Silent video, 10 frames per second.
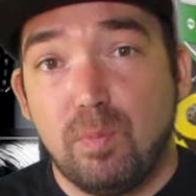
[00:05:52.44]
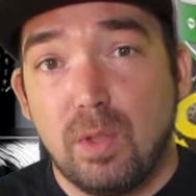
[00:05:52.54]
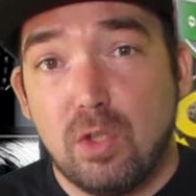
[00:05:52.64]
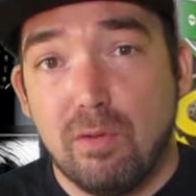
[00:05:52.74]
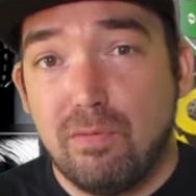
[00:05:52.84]

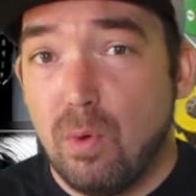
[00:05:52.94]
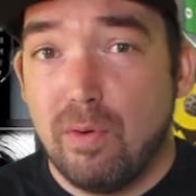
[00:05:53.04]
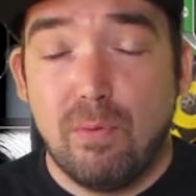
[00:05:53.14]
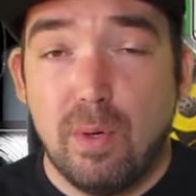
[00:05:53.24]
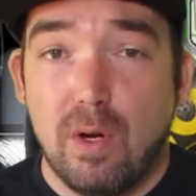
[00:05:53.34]
So 4 to
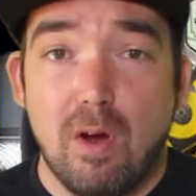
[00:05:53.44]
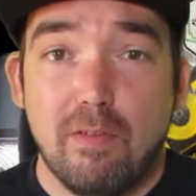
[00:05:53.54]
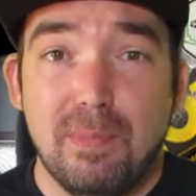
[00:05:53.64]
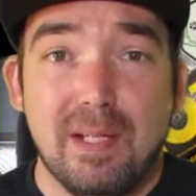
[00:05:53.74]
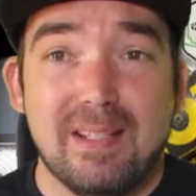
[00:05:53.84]

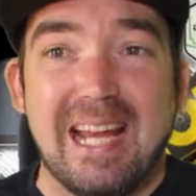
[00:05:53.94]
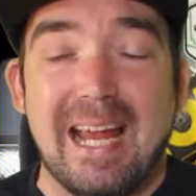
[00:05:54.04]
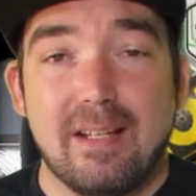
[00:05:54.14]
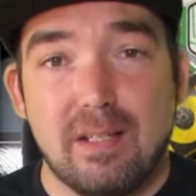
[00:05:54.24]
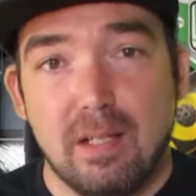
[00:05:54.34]
4.5 means
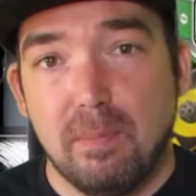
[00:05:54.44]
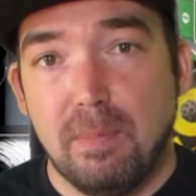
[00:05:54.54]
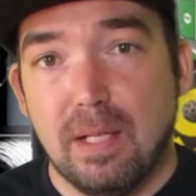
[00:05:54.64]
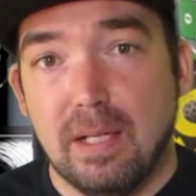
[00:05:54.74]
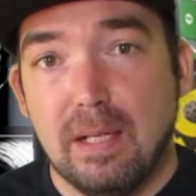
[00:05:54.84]
excellent
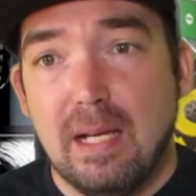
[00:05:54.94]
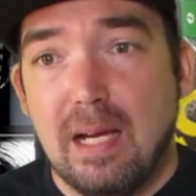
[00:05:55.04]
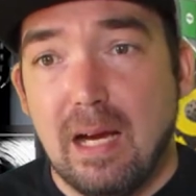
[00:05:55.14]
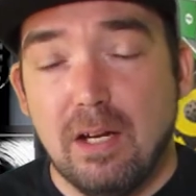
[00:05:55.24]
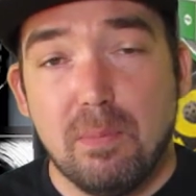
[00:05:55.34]
beer.
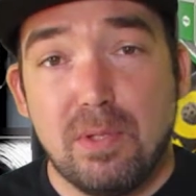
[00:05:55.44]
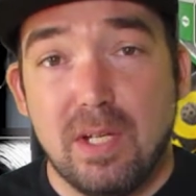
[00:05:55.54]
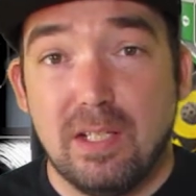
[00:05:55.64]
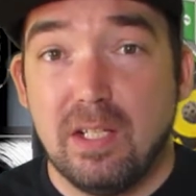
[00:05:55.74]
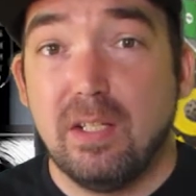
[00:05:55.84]

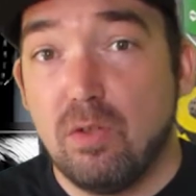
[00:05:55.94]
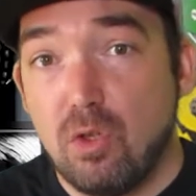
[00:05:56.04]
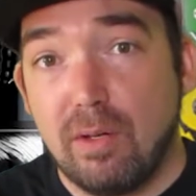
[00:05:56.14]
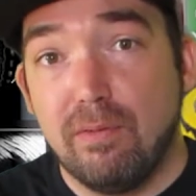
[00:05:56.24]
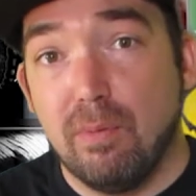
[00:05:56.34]
100% did the
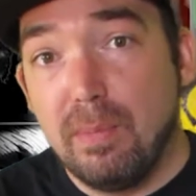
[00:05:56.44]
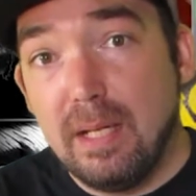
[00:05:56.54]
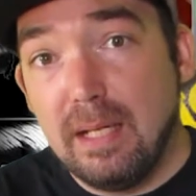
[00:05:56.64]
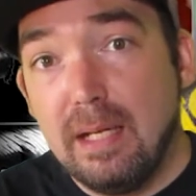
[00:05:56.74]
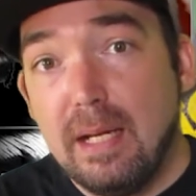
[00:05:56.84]
trick for
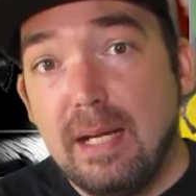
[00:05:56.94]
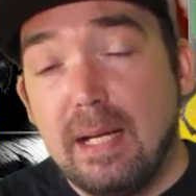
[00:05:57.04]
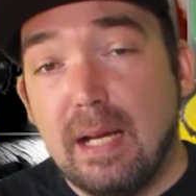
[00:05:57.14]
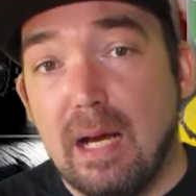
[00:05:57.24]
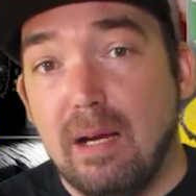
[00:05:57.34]
me.
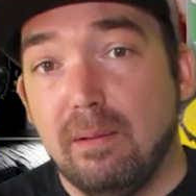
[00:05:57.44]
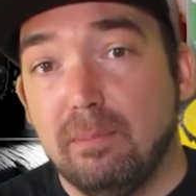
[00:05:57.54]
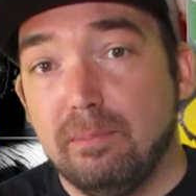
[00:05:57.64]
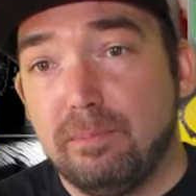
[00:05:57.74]
Yeah,